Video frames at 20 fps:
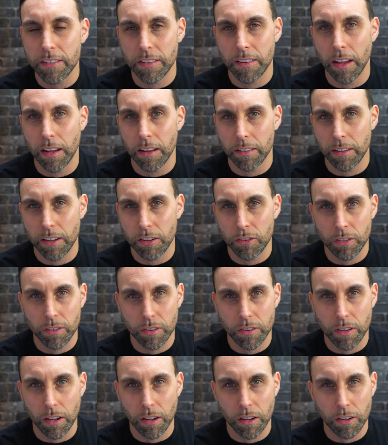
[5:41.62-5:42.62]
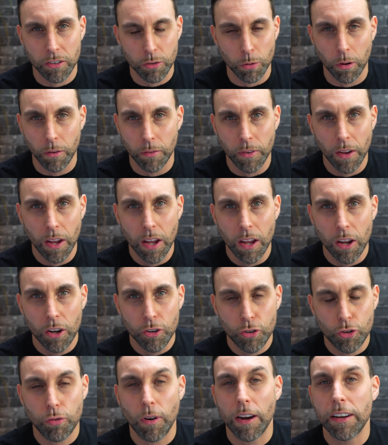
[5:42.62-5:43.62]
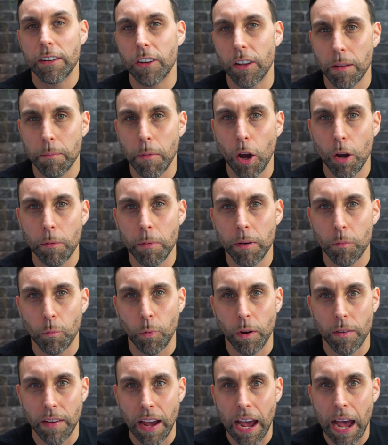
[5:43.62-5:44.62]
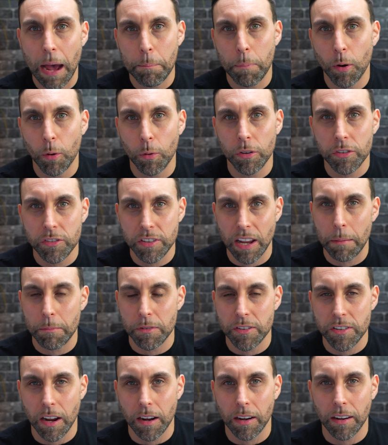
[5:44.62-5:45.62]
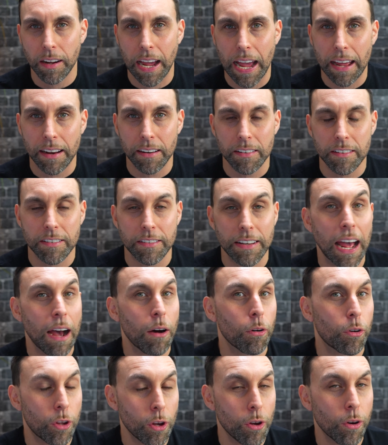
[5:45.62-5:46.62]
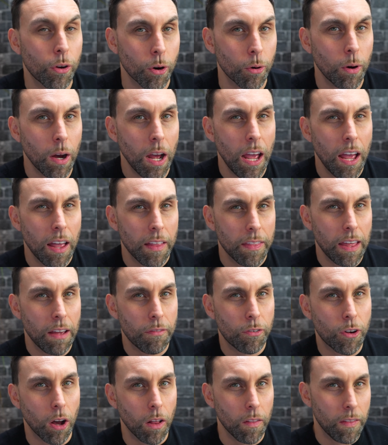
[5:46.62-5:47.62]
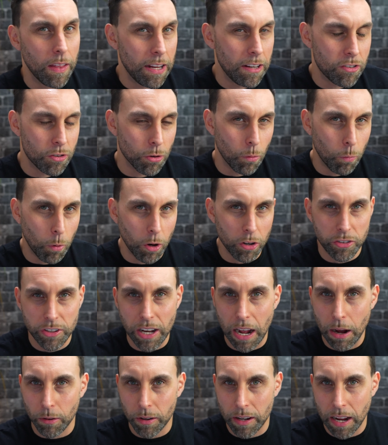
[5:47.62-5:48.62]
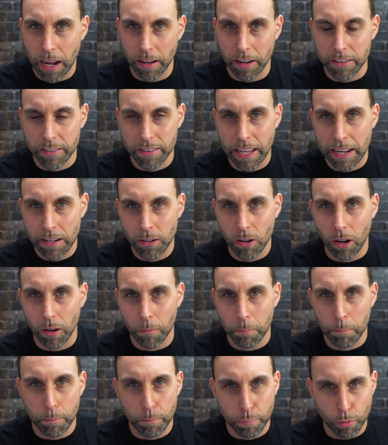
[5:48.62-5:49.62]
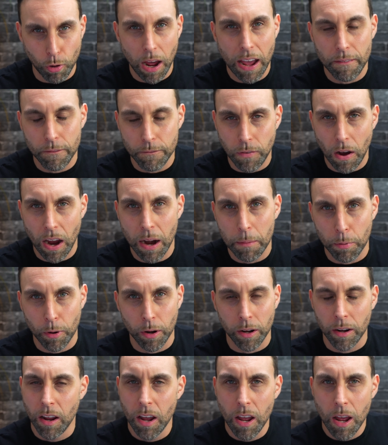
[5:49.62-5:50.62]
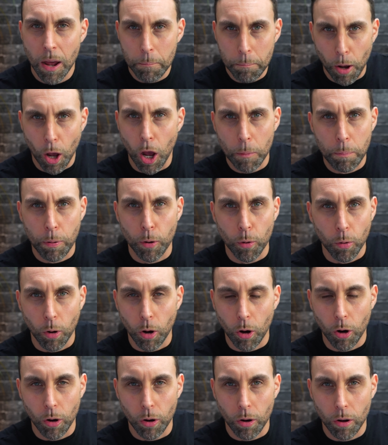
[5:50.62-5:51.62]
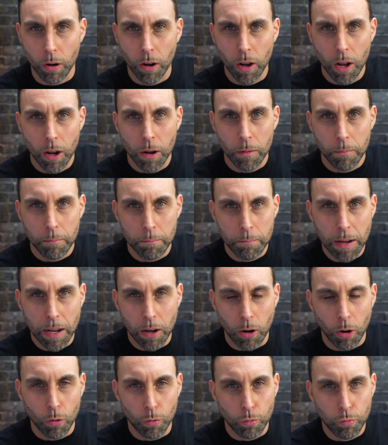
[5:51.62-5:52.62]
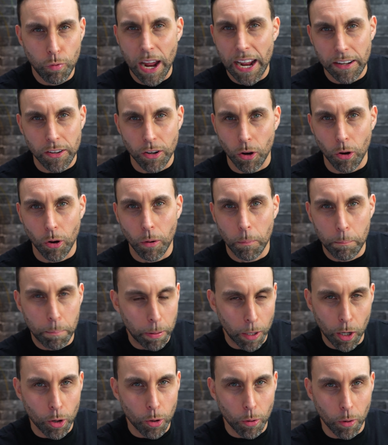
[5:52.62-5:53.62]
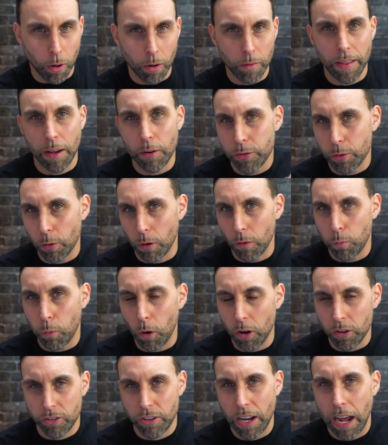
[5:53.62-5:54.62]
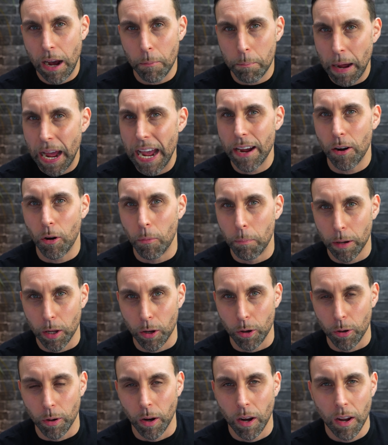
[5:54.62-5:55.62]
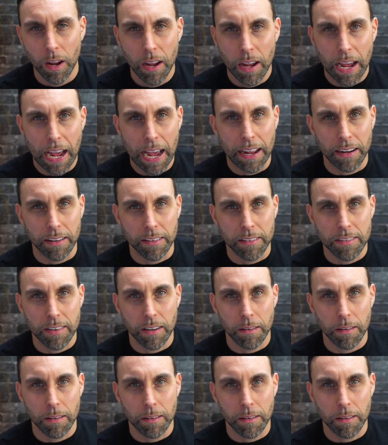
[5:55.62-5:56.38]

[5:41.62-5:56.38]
that is the sort of trend at the moment with Apple, Samsung, and now Google. They've got these sort of washed out colours. They're not bright, vibrant purple or red or blue, or they're sort of washed out pale blue and